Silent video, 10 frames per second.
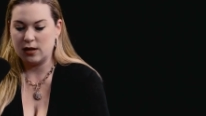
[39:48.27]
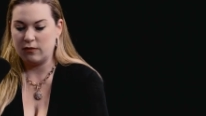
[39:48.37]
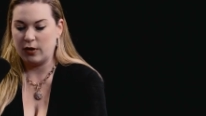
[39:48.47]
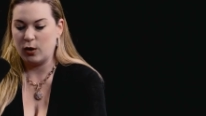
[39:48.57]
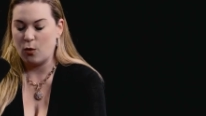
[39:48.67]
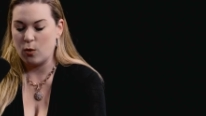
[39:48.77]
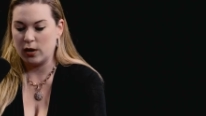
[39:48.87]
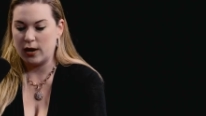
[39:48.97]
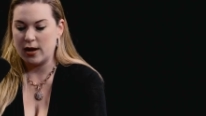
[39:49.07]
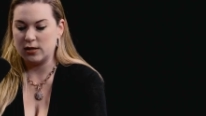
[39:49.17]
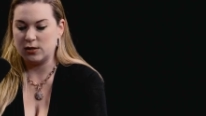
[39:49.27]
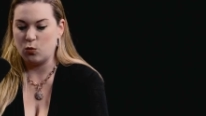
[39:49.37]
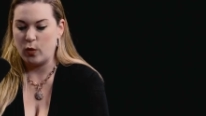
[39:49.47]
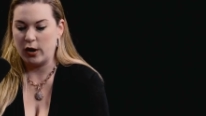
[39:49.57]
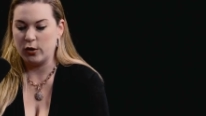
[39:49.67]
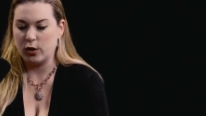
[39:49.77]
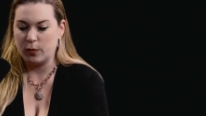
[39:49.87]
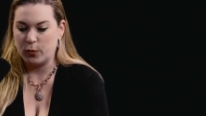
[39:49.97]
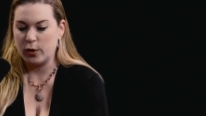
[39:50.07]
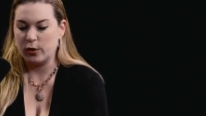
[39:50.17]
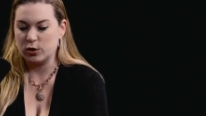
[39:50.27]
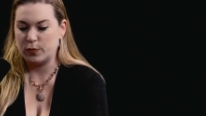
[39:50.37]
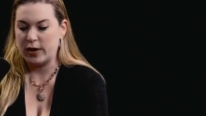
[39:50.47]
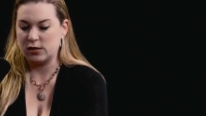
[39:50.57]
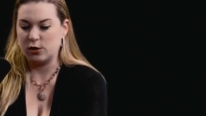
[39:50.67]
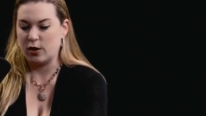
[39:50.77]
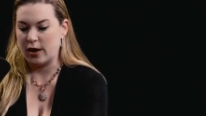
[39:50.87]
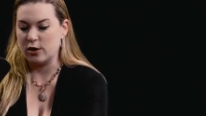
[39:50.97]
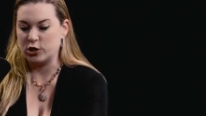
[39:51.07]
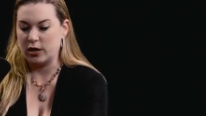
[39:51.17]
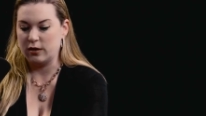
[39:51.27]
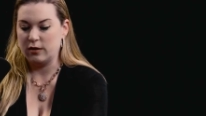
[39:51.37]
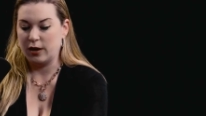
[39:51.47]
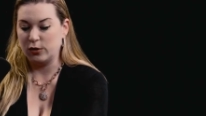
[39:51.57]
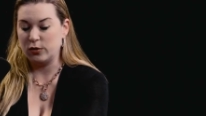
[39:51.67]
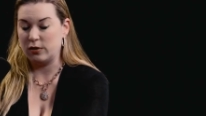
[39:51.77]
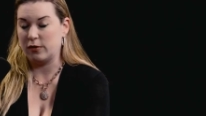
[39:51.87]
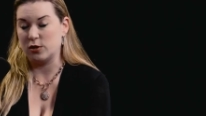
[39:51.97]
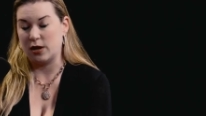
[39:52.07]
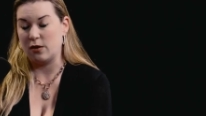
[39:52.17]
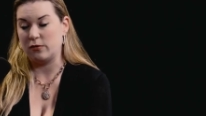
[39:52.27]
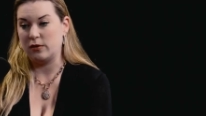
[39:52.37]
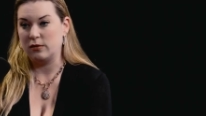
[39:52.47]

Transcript: and very organized in where you're going to put your space and your energy including for yourself